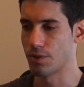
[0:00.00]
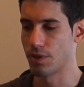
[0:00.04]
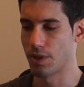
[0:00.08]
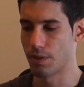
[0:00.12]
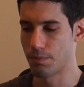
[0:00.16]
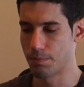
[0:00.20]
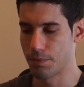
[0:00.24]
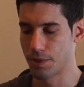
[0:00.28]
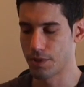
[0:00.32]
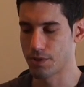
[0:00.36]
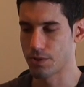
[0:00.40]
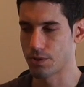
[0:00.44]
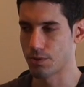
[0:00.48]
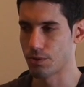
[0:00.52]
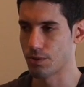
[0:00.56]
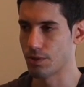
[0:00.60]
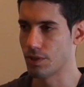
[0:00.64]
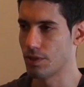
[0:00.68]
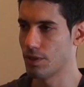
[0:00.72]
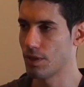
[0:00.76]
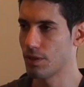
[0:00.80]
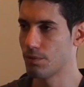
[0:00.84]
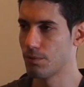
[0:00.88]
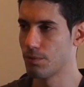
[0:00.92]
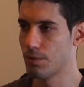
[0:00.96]
a picture to the
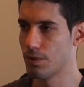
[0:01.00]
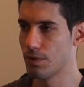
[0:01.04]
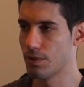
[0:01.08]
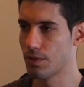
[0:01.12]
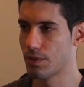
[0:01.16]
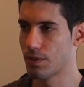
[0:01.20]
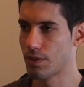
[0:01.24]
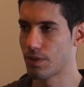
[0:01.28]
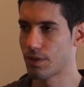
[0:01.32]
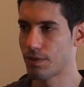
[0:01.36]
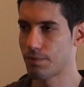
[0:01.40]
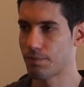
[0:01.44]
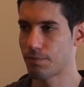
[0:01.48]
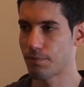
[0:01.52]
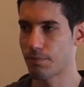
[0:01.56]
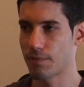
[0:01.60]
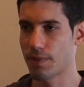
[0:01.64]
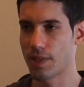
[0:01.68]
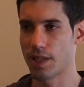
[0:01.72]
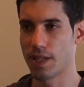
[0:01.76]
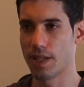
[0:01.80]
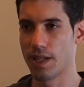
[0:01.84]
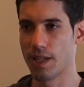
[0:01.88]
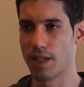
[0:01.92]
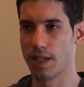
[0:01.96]
network,
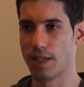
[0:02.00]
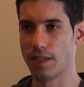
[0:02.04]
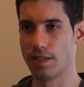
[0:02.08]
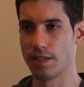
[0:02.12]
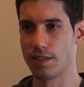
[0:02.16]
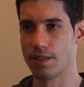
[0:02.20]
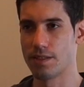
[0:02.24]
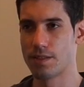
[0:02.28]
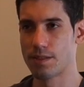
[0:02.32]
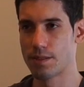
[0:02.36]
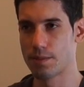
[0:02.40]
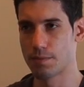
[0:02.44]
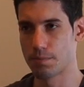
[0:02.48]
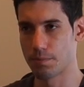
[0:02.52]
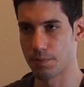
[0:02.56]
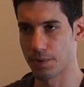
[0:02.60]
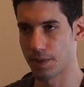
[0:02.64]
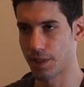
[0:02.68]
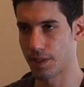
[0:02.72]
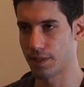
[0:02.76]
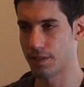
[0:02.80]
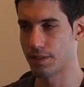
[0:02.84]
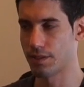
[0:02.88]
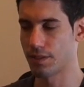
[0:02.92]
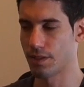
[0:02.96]
and it's
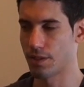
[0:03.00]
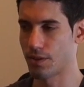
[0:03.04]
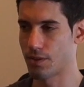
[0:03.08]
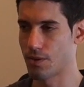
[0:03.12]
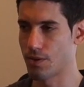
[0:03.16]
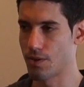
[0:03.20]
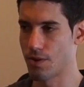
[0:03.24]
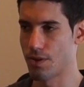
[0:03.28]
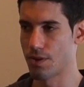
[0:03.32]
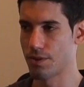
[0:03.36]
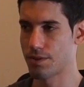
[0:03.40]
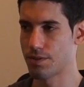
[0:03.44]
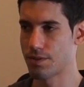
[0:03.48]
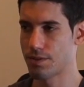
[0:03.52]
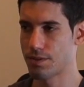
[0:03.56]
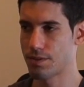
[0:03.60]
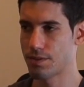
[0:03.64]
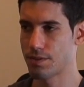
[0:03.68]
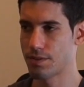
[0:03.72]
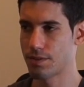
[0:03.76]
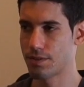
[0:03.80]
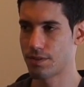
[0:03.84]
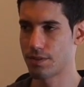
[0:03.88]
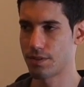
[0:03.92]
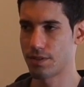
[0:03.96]
spread
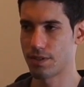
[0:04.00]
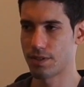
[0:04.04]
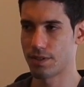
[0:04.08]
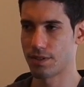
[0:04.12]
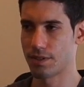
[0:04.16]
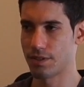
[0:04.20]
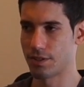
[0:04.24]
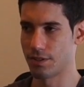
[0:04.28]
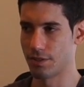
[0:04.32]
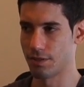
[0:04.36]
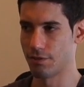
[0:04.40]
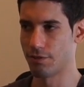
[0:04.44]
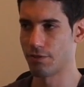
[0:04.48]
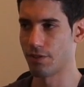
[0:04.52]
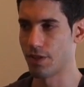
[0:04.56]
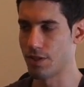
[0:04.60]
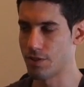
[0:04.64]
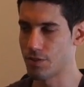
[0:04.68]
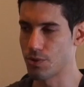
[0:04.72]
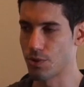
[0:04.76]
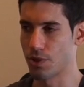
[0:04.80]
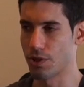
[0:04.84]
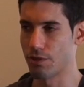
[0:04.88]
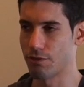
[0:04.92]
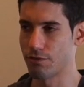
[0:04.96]
across the, the
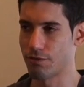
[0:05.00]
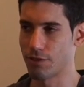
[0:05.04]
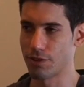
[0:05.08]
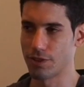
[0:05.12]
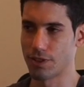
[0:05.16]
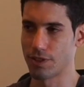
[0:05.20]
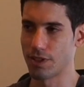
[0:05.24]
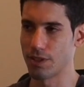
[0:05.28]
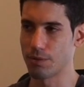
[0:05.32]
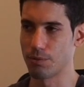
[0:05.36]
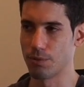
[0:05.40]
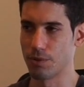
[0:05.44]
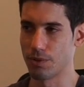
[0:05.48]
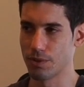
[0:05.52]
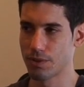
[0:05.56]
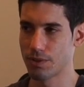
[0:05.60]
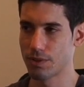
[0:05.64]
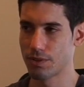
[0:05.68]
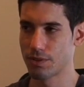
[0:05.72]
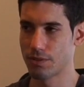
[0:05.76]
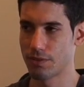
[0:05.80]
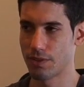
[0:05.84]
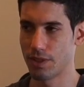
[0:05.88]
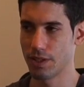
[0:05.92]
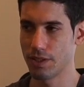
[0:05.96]
friends you have on the network
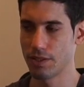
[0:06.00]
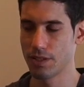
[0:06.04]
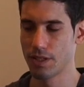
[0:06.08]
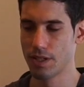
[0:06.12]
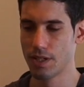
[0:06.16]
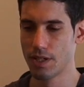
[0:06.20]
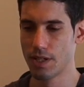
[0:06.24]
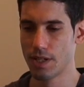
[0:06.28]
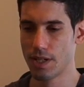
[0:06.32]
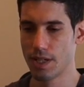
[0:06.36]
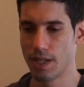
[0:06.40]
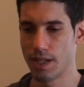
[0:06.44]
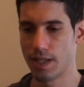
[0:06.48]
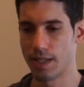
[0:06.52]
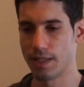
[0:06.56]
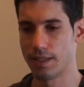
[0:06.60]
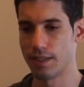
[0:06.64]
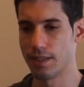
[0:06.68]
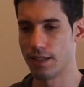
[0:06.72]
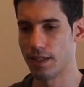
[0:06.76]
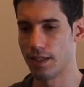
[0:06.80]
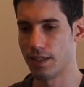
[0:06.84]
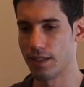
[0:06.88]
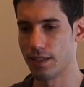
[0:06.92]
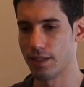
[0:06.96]
right? And
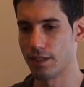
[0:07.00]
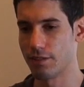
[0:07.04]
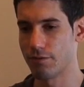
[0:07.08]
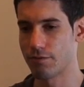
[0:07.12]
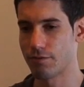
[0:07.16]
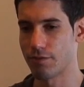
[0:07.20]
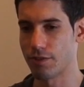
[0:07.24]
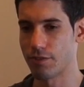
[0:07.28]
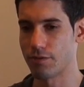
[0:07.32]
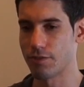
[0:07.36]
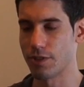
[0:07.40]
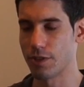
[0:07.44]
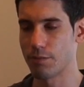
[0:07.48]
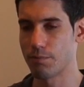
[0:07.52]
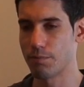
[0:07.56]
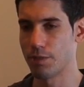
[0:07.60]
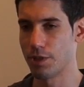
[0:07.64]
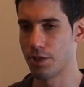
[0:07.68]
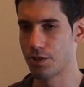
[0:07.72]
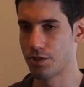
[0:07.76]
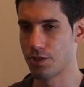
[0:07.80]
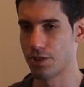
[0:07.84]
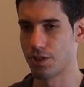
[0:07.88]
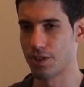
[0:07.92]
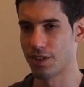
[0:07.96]
then if, if that
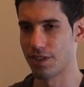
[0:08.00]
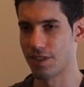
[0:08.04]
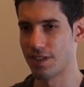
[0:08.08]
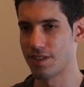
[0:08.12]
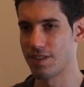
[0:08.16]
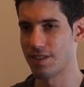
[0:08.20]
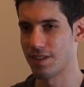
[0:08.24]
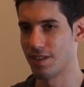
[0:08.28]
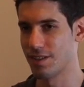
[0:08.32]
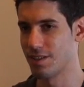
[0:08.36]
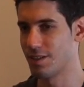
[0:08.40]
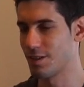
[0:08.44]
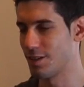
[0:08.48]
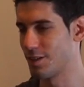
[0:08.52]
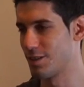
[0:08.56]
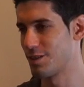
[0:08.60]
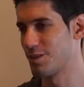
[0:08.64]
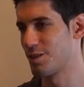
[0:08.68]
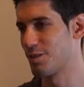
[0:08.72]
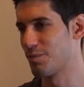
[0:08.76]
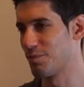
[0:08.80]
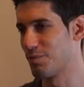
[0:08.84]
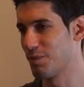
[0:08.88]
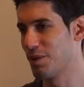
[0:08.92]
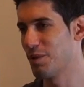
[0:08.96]
picture, let's say it's, it's
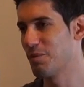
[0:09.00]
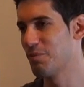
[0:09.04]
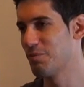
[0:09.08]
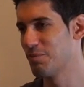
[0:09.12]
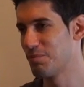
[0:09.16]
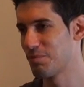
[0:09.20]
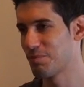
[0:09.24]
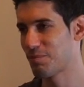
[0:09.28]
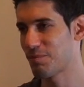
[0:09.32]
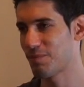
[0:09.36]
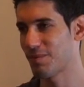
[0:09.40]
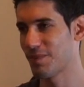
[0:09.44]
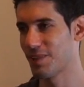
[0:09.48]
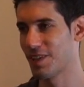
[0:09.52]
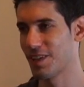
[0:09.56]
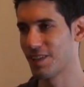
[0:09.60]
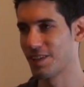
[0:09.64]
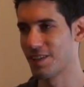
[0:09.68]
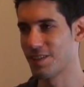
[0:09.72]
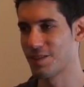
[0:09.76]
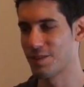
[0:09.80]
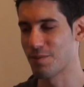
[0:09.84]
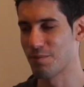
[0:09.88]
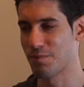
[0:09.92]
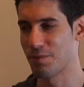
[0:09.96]
a meme, right?
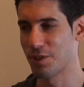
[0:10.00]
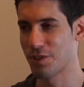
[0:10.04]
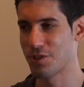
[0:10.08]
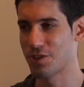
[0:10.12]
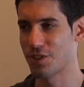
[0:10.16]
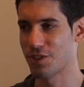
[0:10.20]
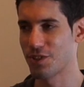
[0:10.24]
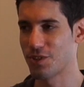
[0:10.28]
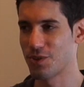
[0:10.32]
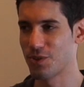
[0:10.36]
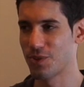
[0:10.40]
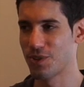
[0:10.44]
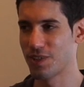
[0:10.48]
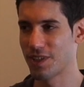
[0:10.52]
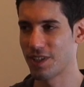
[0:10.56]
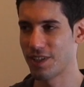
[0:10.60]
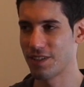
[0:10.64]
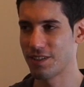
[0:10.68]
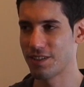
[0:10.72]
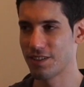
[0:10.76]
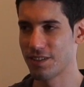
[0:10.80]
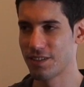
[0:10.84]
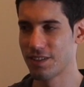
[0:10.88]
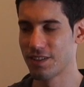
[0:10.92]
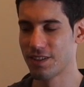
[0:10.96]
It's a picture that you
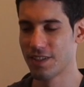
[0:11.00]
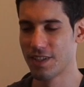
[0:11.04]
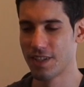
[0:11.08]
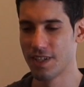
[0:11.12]
created,